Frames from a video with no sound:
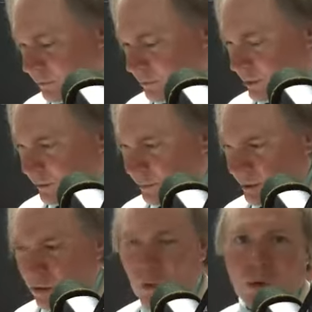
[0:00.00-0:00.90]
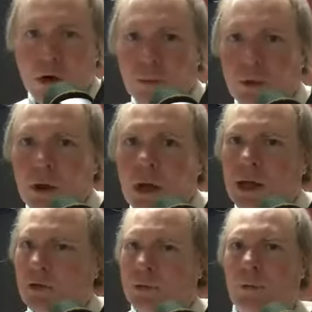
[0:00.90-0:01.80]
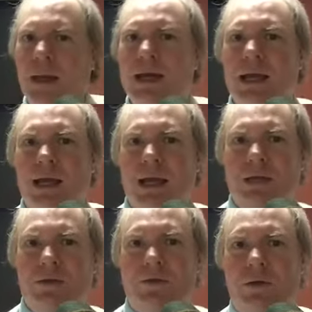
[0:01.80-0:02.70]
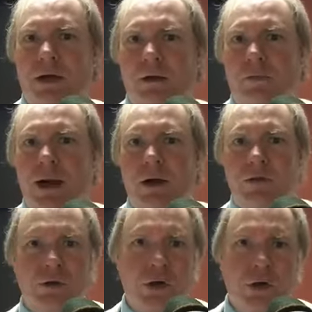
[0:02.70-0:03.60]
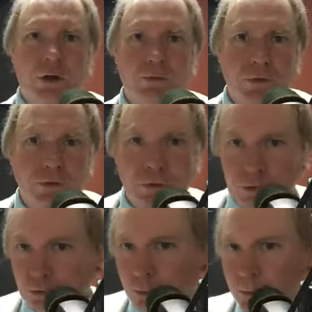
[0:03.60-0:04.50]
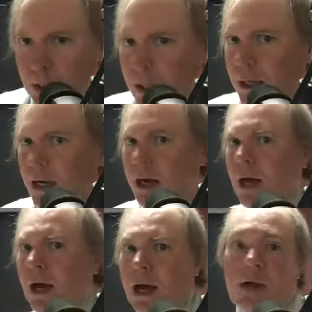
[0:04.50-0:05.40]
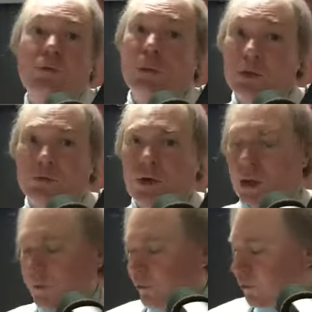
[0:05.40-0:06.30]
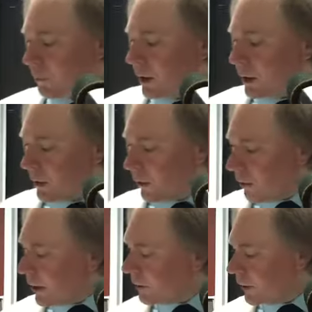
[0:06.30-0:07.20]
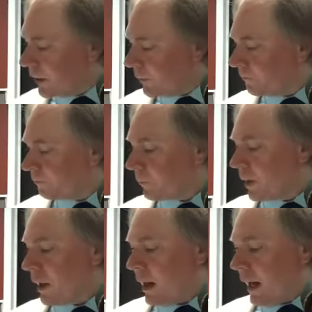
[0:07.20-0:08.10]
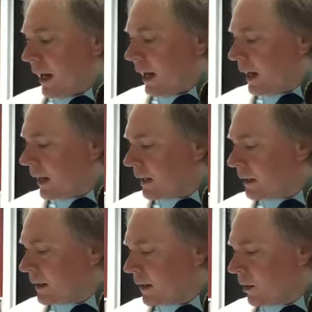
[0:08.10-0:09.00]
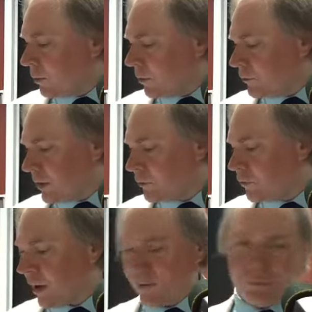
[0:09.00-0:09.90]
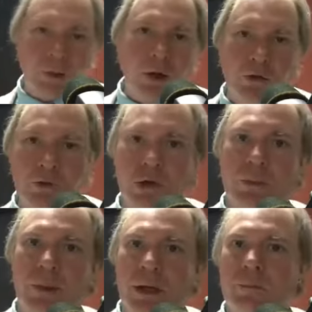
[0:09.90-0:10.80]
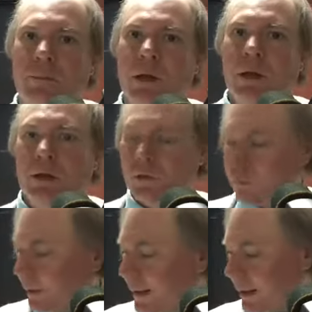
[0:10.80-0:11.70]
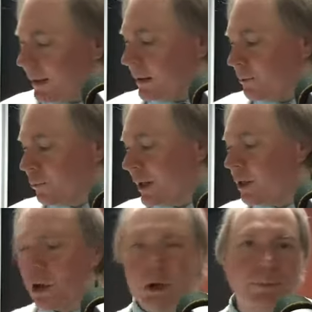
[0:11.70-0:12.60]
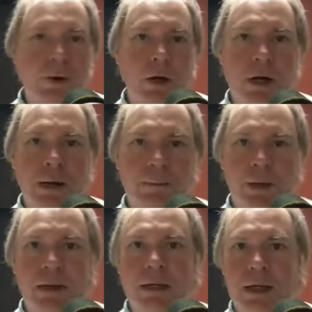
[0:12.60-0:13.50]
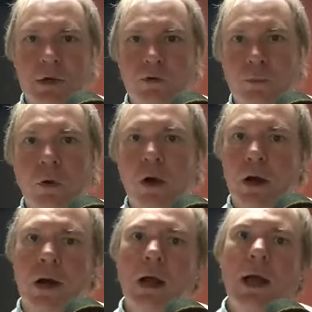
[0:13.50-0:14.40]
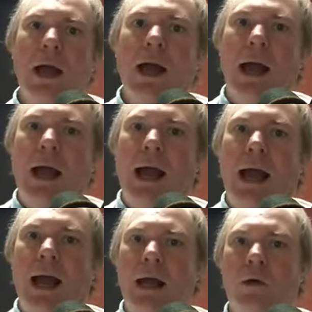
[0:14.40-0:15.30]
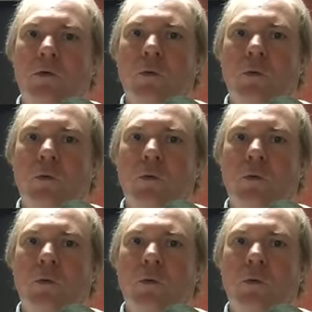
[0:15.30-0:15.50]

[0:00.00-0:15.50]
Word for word: there was uh, something horrible. It's been making its uh, rounds all over social media as well as television media around here. And there was a softball tournament this weekend at Brickyard Park up in Kingsport. And